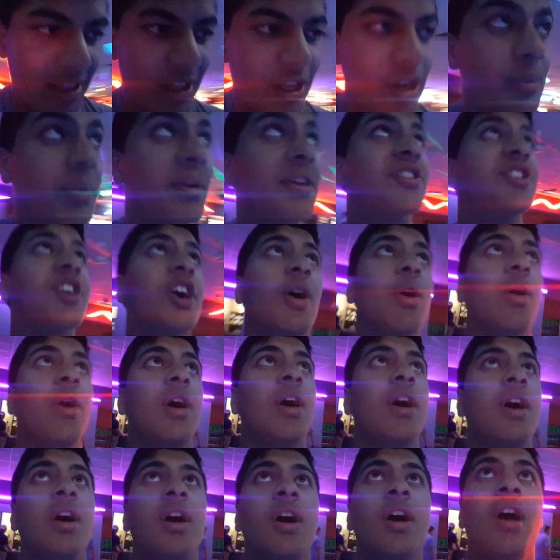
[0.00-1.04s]
little bit, so
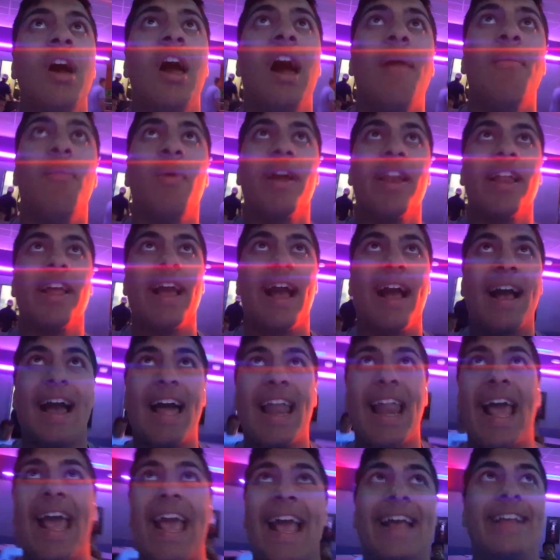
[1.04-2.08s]
I'm waiting. I
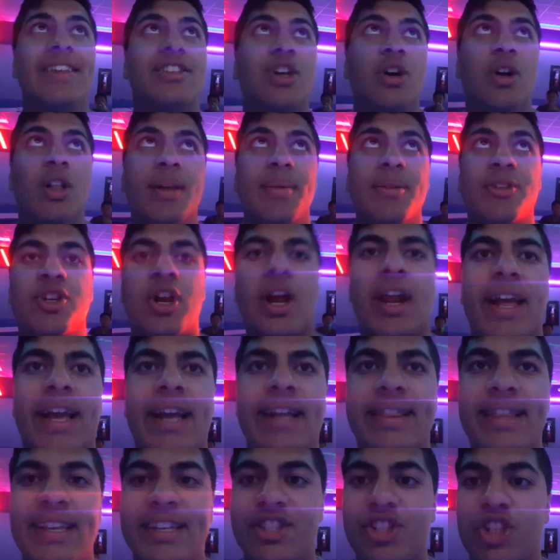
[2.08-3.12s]
got 8, so let me try to
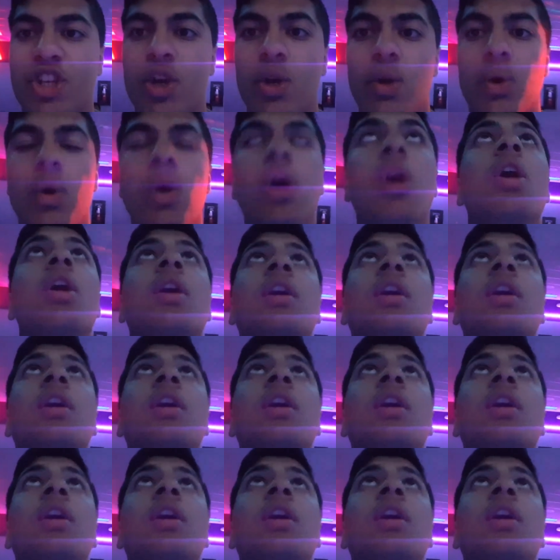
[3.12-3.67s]
get these 2